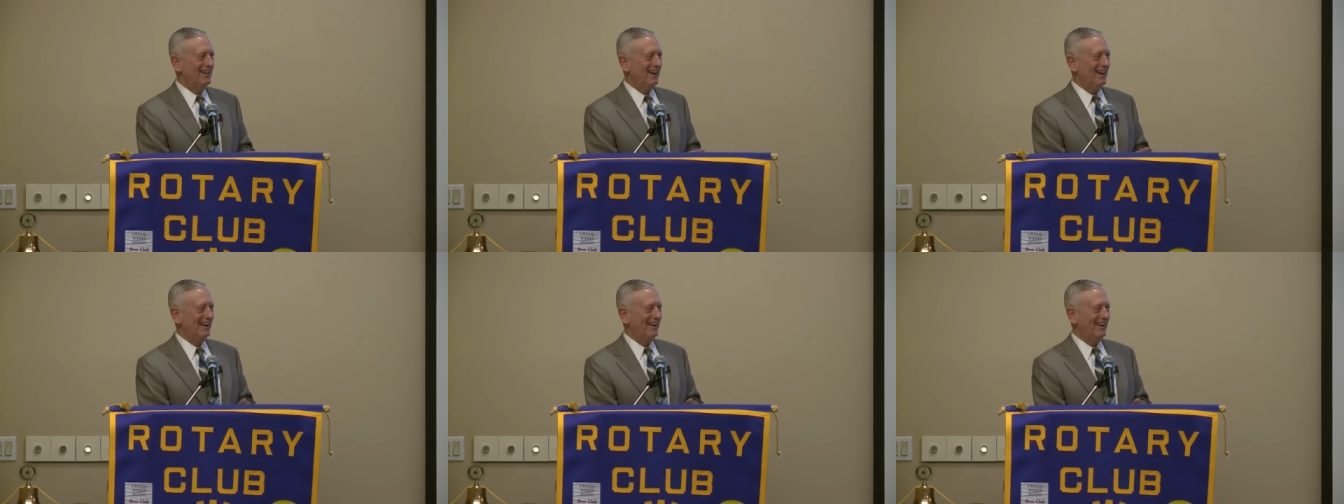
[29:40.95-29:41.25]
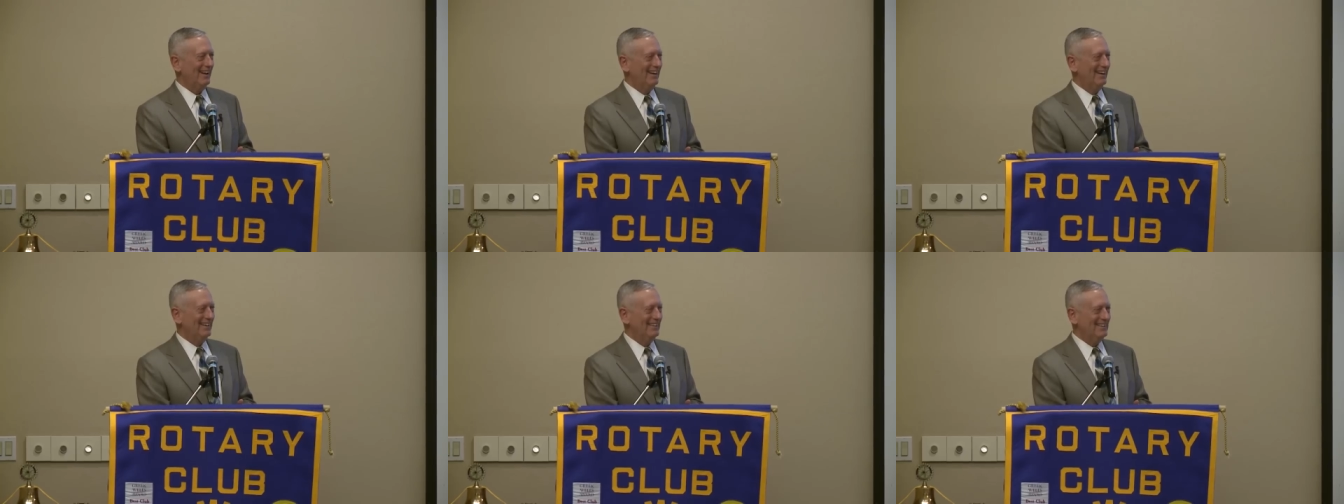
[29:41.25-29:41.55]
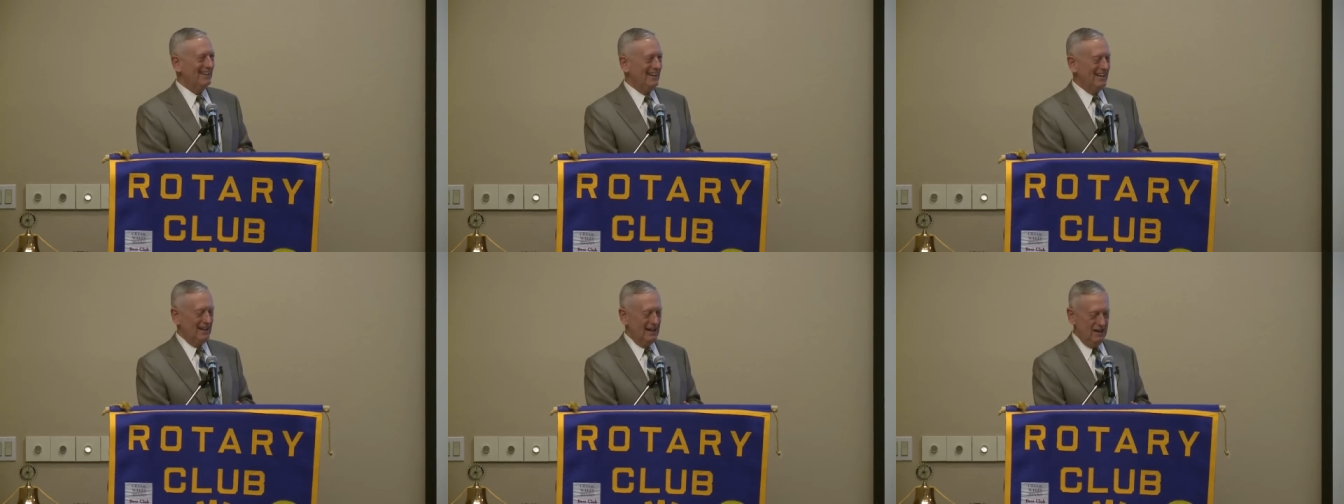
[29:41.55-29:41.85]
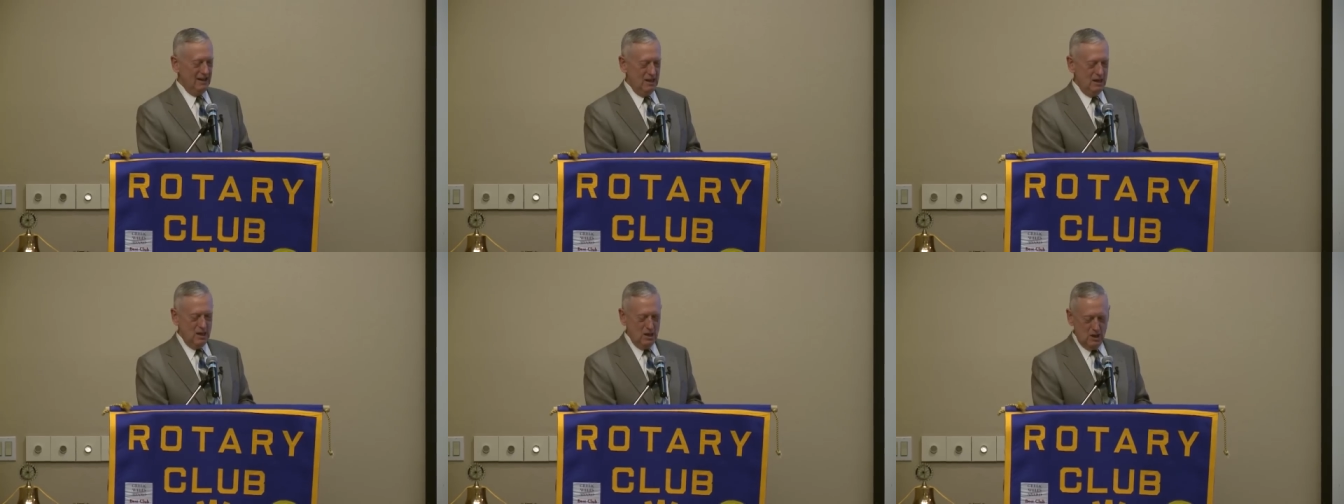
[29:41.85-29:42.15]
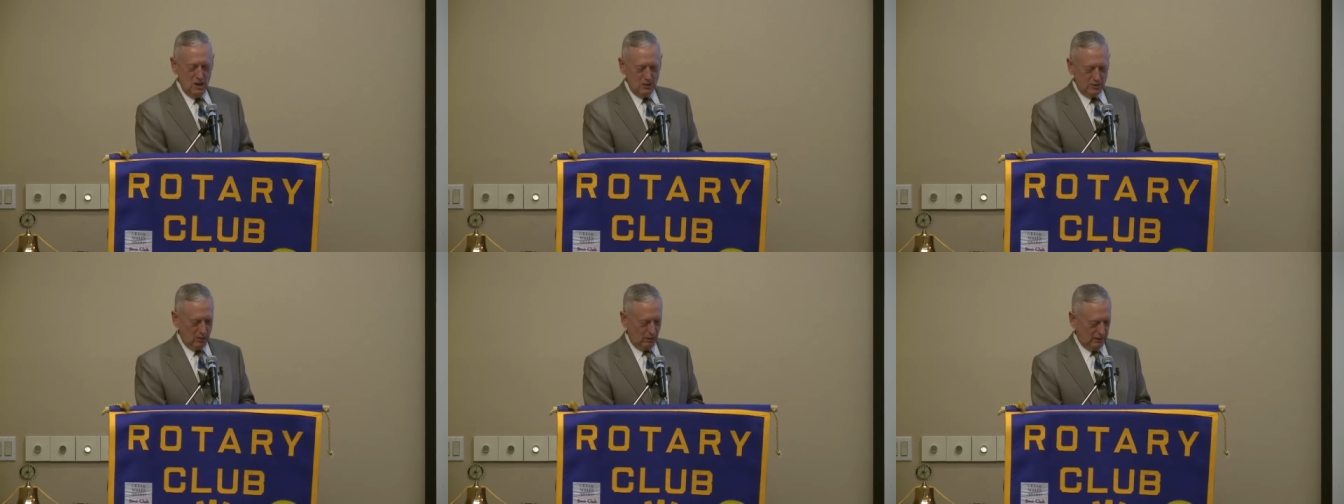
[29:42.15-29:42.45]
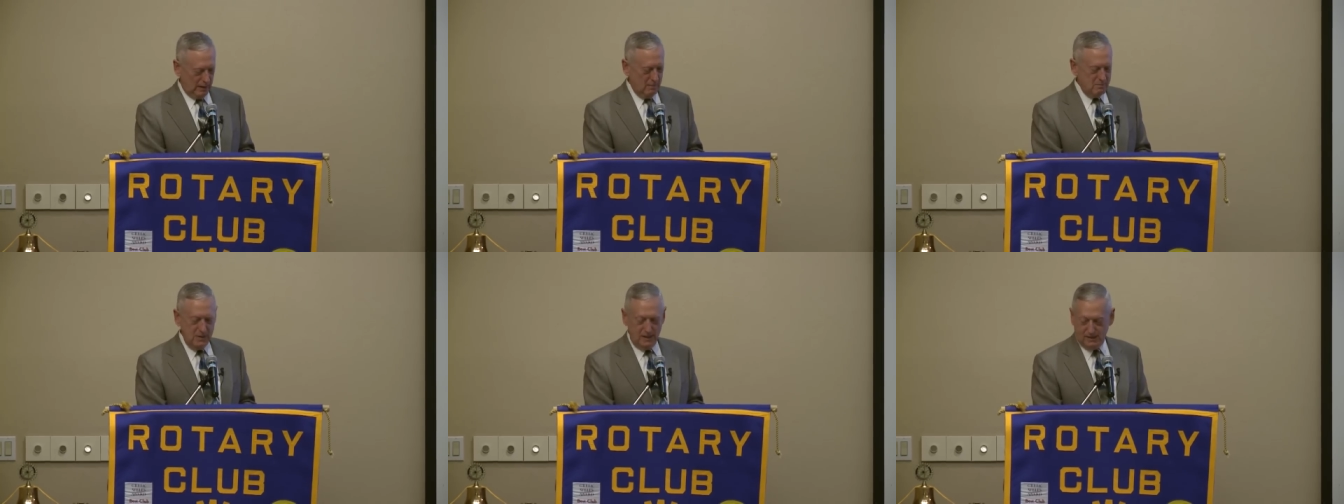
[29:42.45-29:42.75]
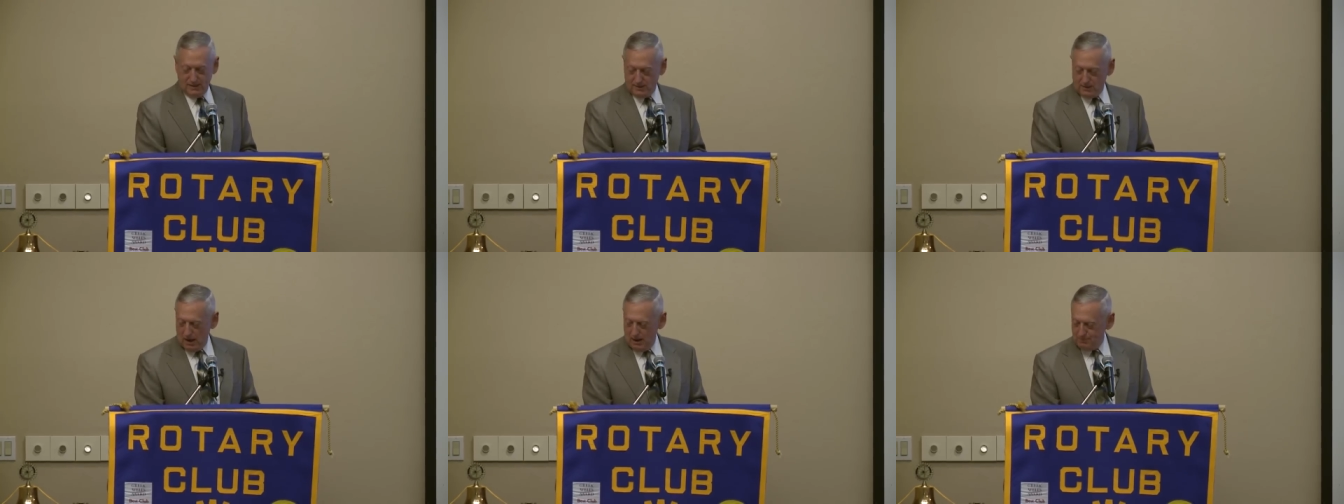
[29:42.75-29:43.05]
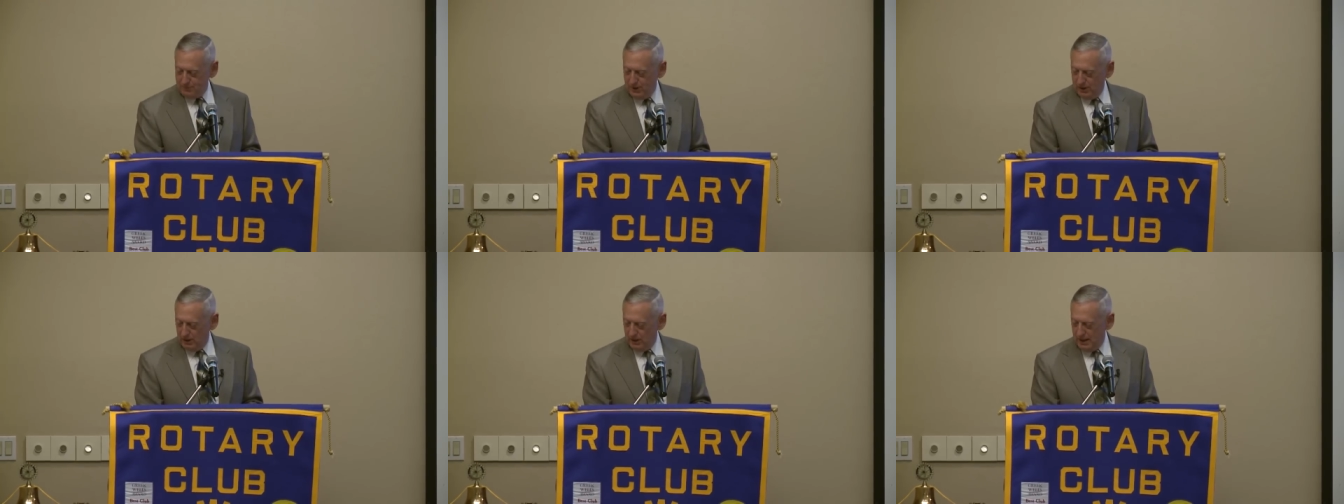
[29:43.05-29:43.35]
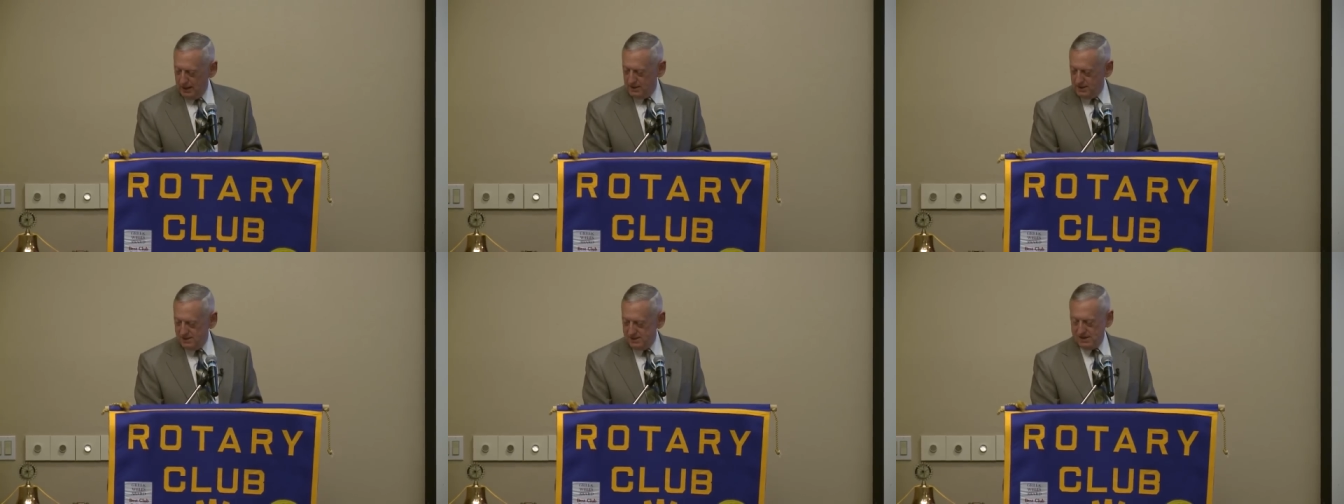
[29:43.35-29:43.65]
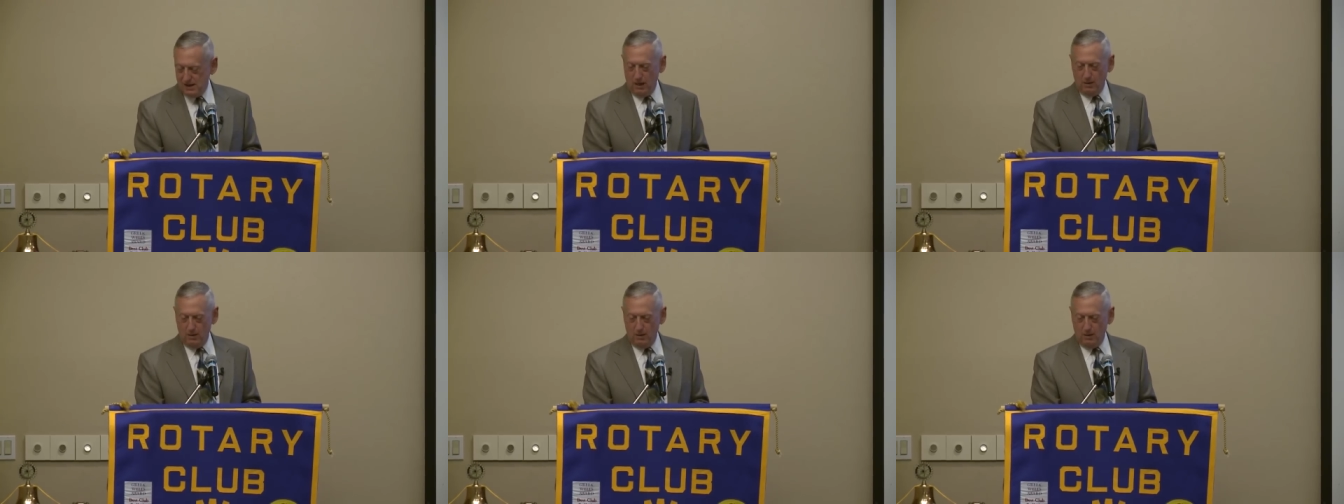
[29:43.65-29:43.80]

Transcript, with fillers: I guarantee you. So let me stop there.